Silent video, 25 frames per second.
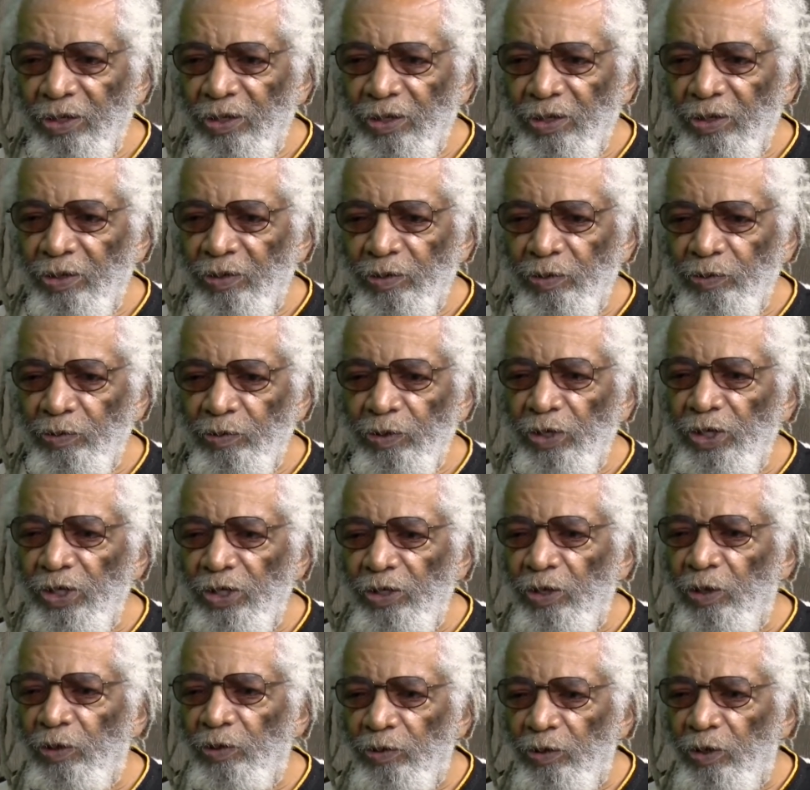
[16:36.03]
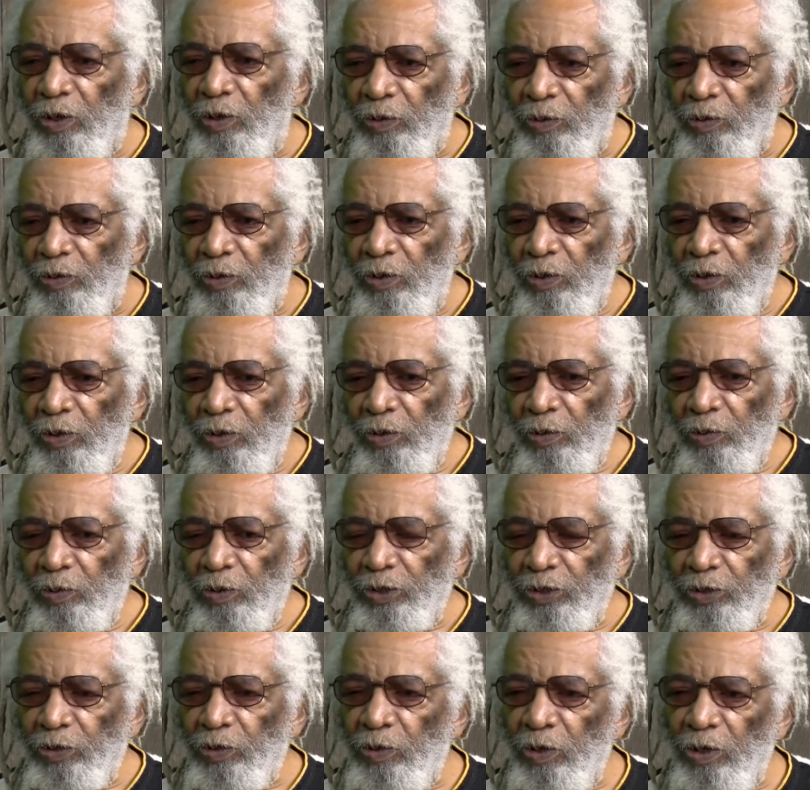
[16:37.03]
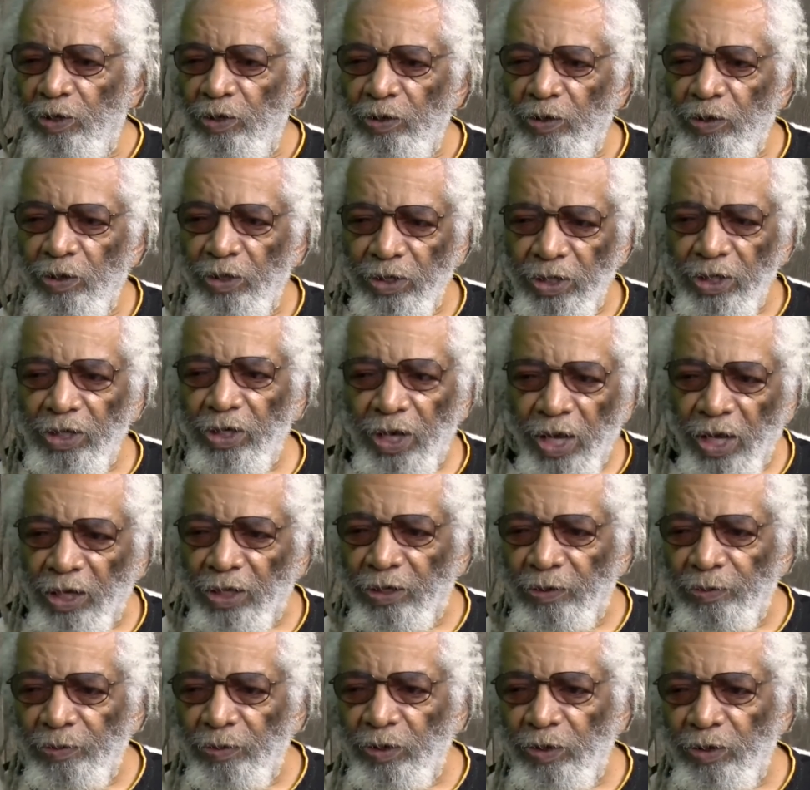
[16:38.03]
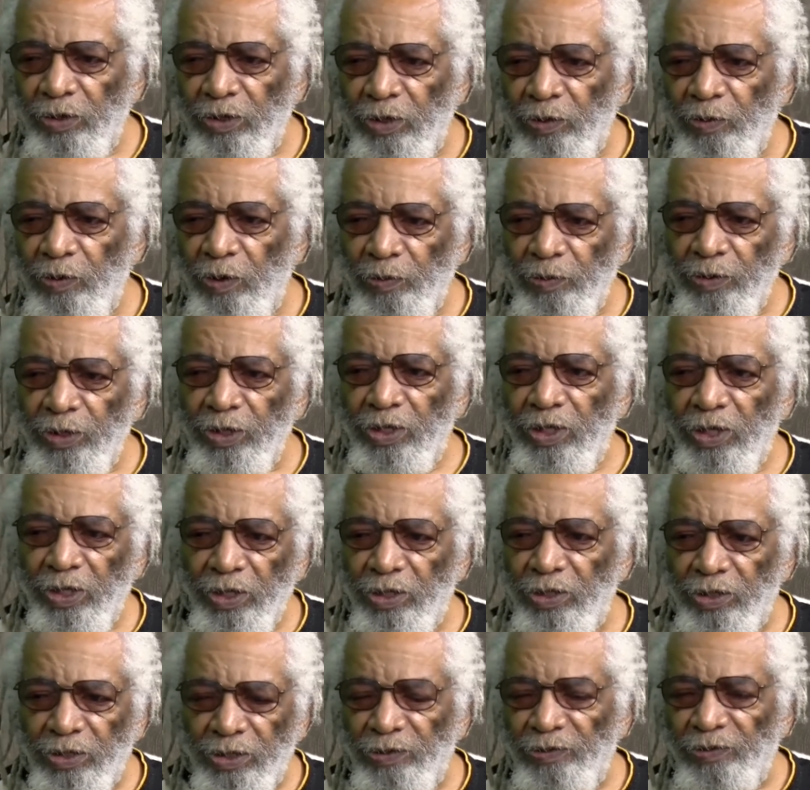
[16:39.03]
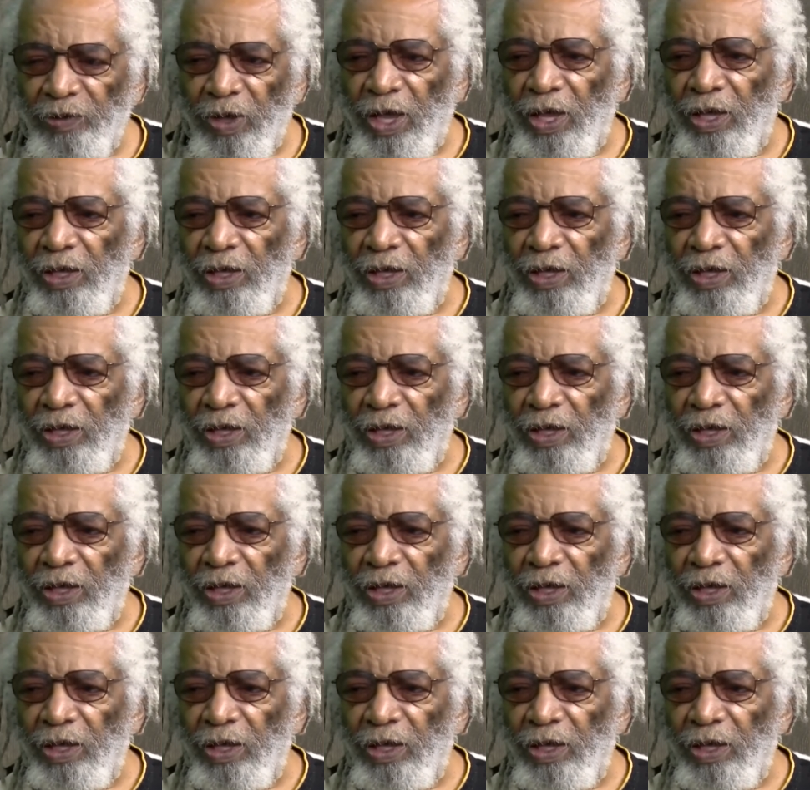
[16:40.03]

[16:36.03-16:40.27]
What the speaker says: who really don't know what's going on in our community and what we need to survive.